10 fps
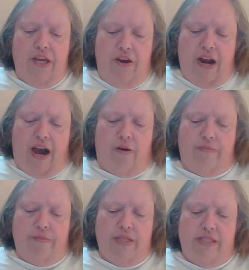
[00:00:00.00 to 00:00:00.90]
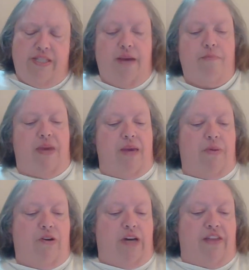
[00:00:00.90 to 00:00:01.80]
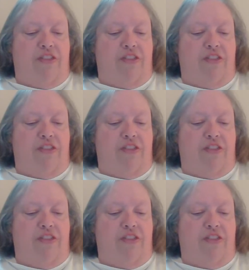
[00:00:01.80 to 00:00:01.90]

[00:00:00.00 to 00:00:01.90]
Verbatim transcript: You know, some people let